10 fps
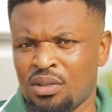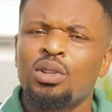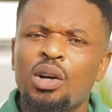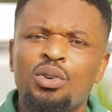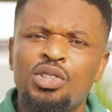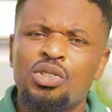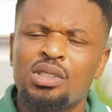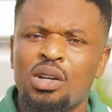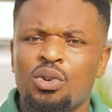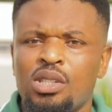Other conditions
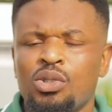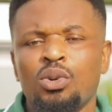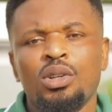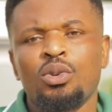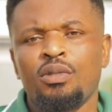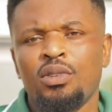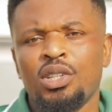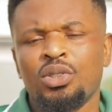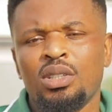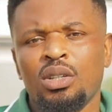that causes
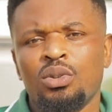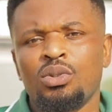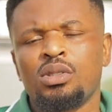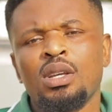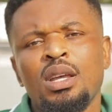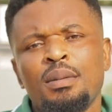oligo-ovulation includes